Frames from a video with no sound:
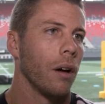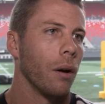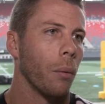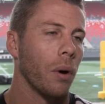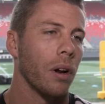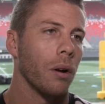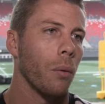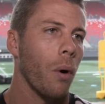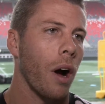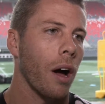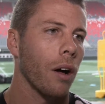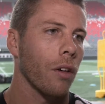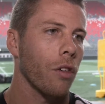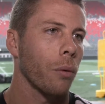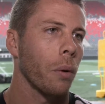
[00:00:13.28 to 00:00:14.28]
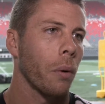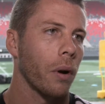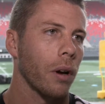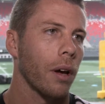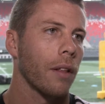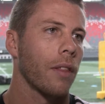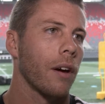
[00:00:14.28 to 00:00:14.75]
win in a while, so we want
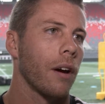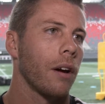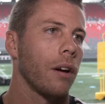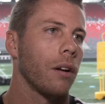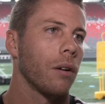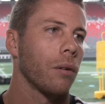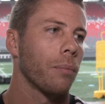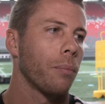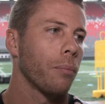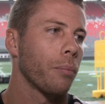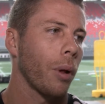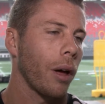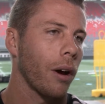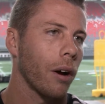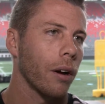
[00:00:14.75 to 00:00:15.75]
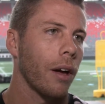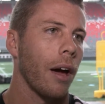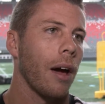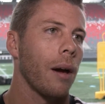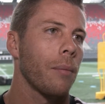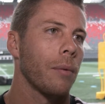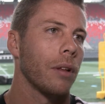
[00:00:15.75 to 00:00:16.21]
to get there, you know, play our
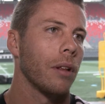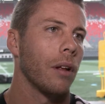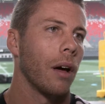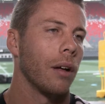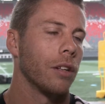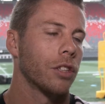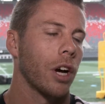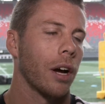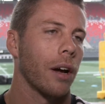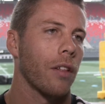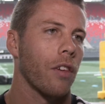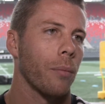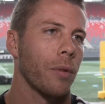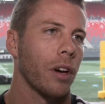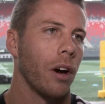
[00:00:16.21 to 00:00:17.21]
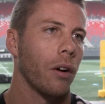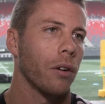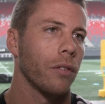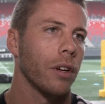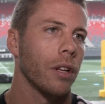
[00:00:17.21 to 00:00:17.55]
game and try and get something out of